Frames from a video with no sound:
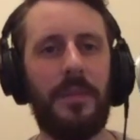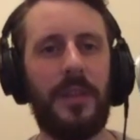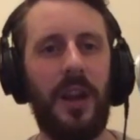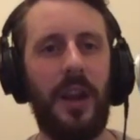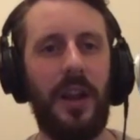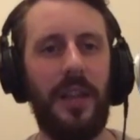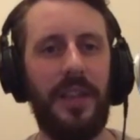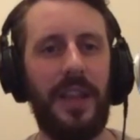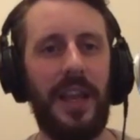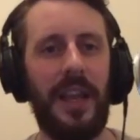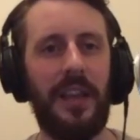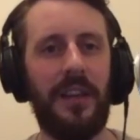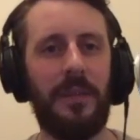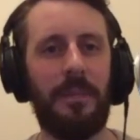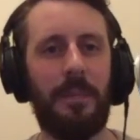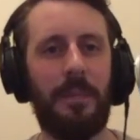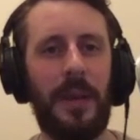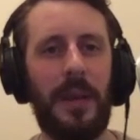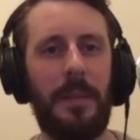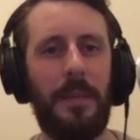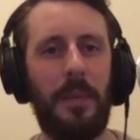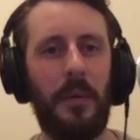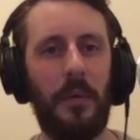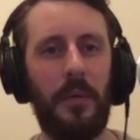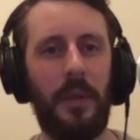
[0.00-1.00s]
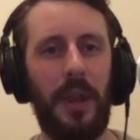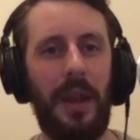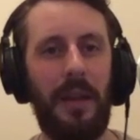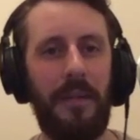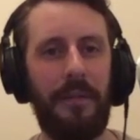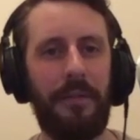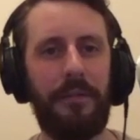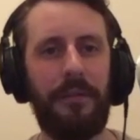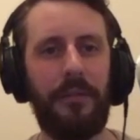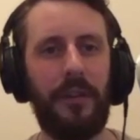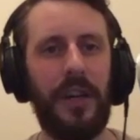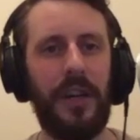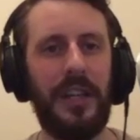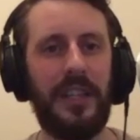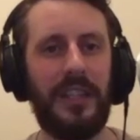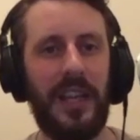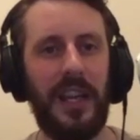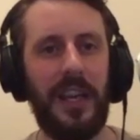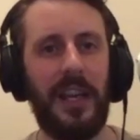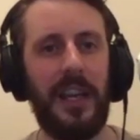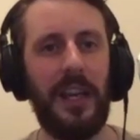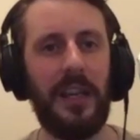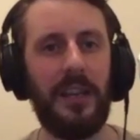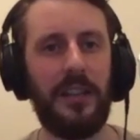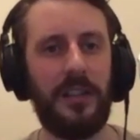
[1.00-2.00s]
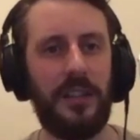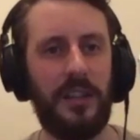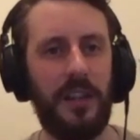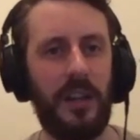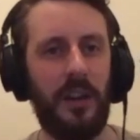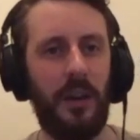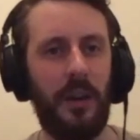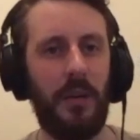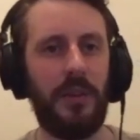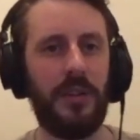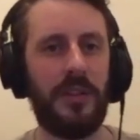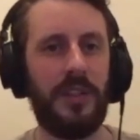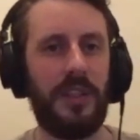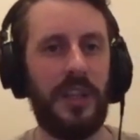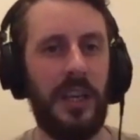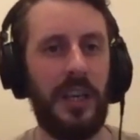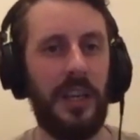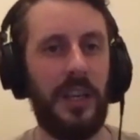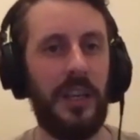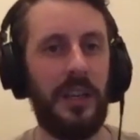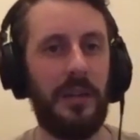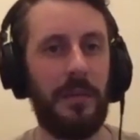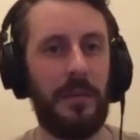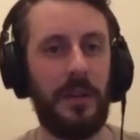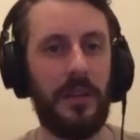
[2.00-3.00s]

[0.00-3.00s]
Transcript: like their people there, free tickets to go and see the